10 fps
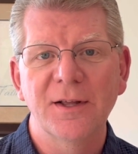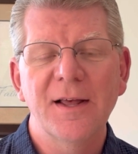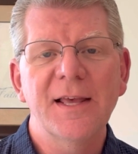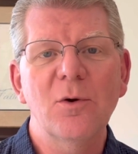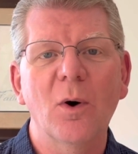
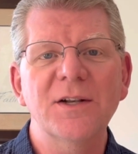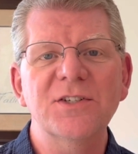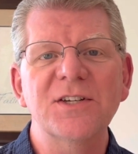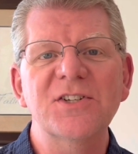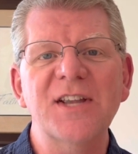He wants
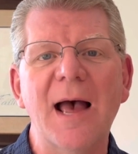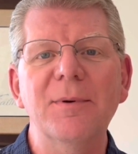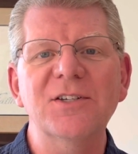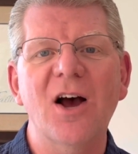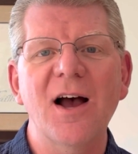to
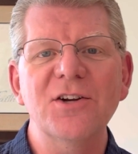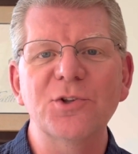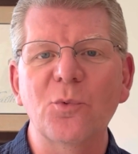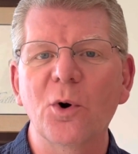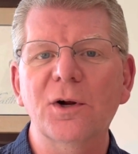sabotage
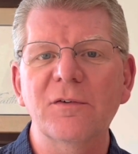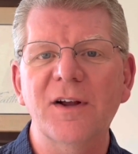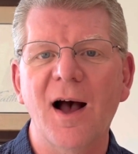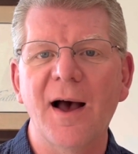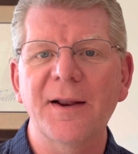the work of
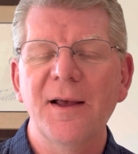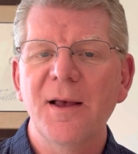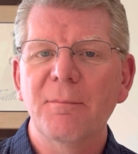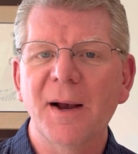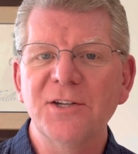God
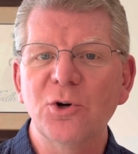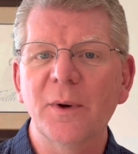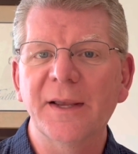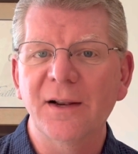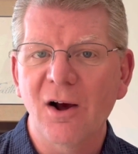by
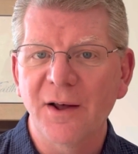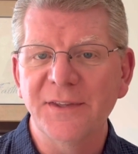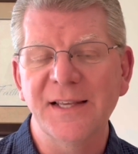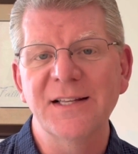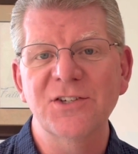doing it on
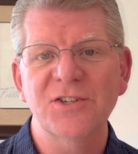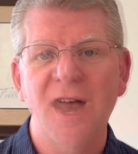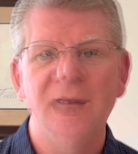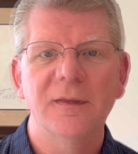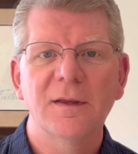the
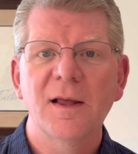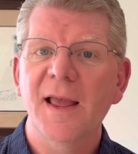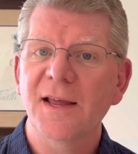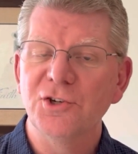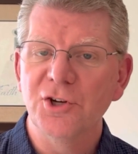inside.
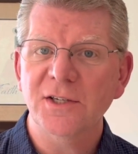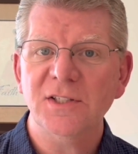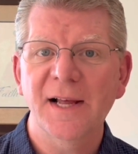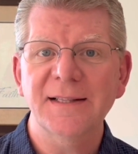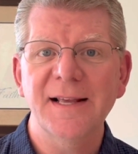And just
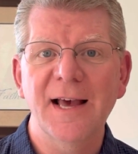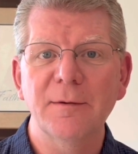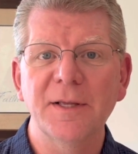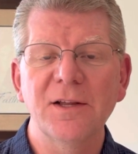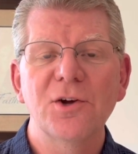like the
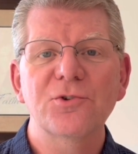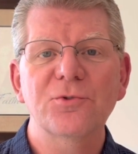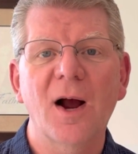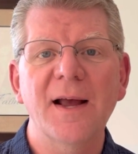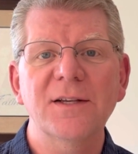enemy
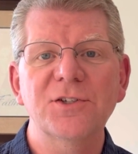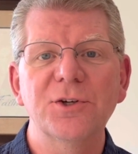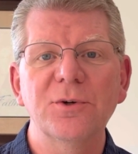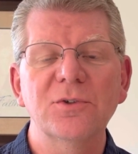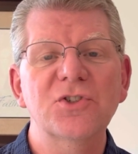tried
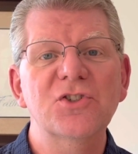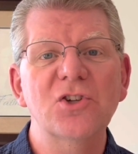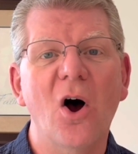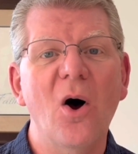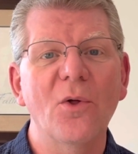to
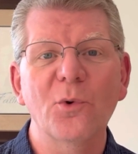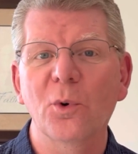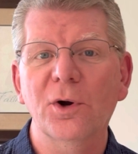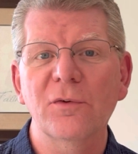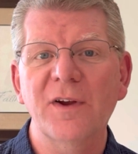stall the
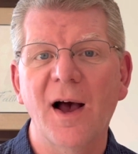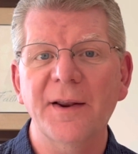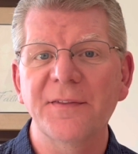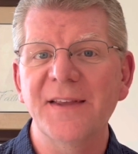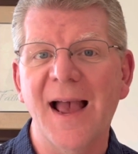work of God
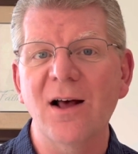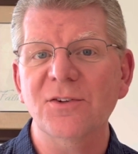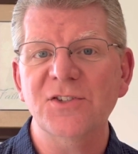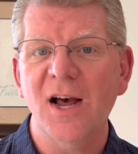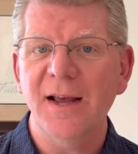on the
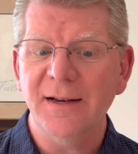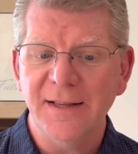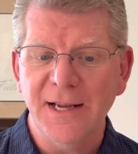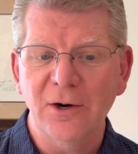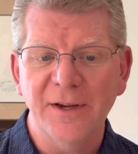outside
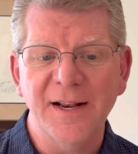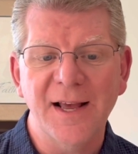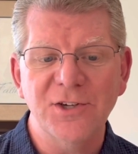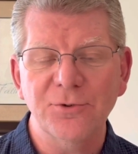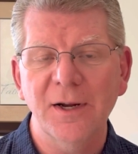here in
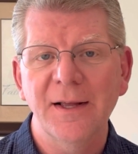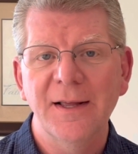Ezra,